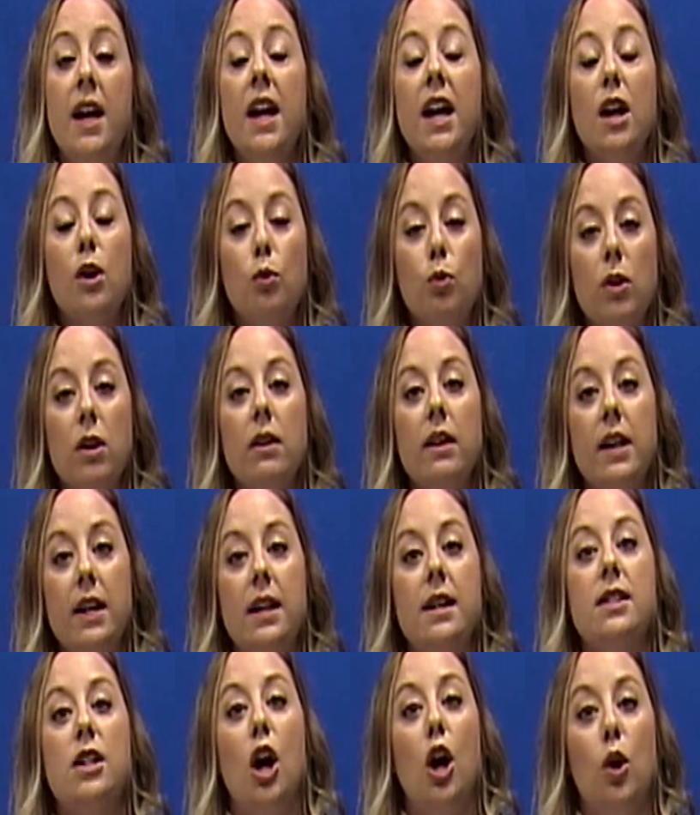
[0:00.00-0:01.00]
It really
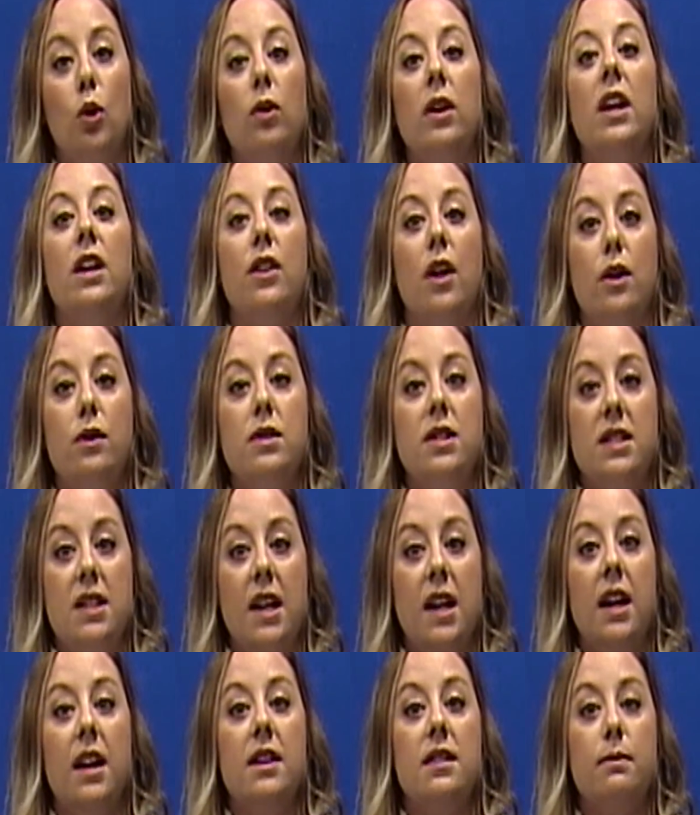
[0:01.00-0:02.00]
is only those
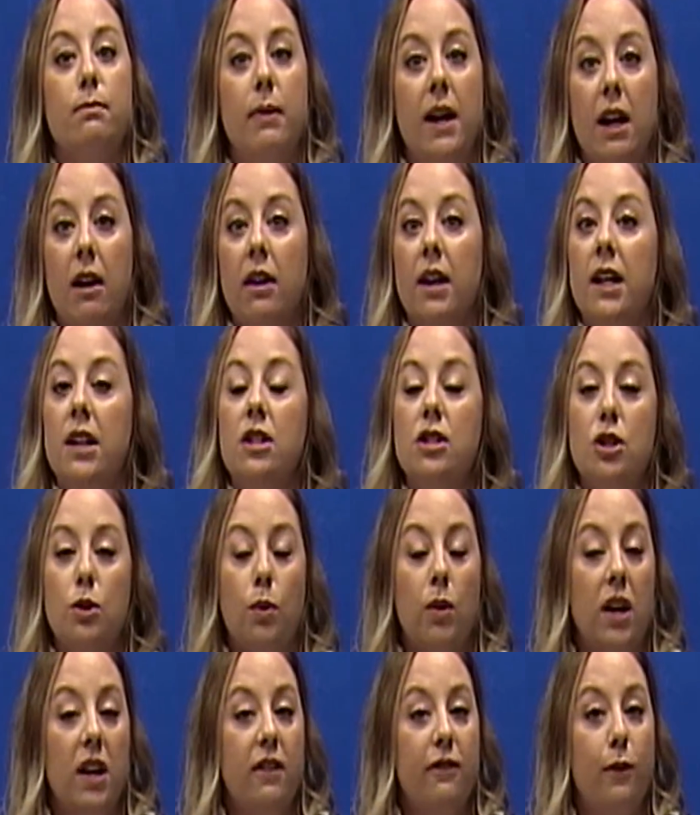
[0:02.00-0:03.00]
things: married,
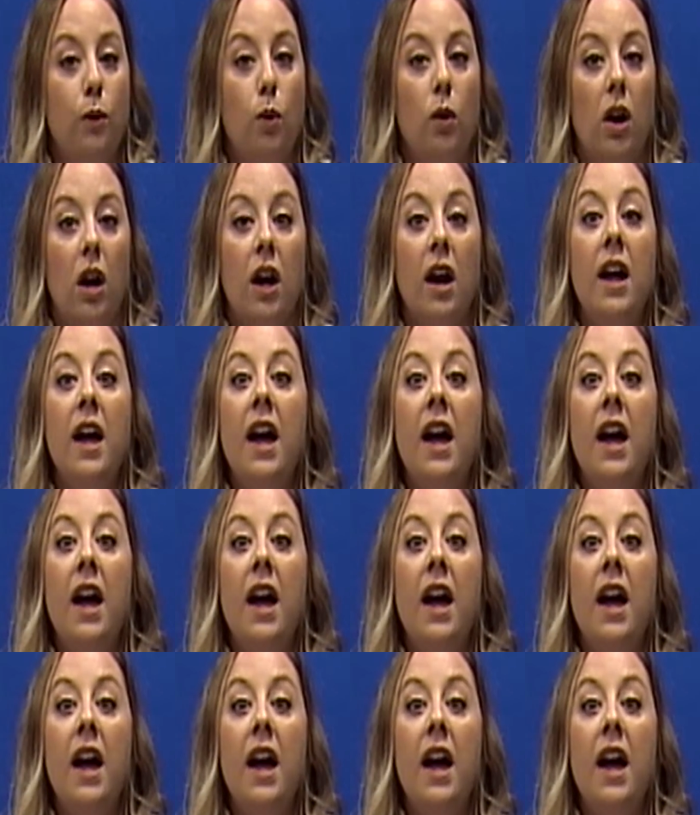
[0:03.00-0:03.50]
24,